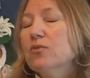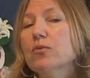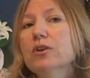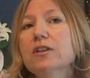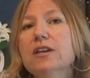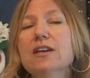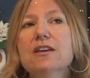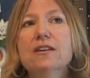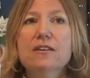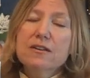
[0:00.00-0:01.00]

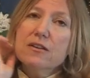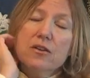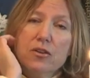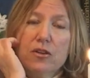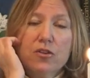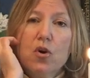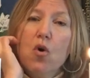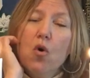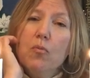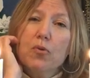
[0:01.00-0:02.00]
really the
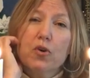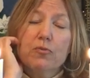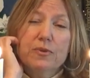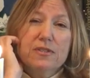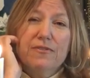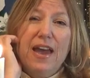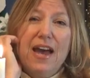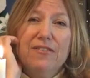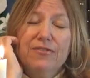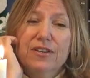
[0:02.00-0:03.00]
whole purpose of
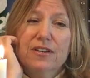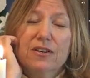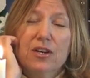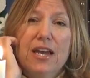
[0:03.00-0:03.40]
Advent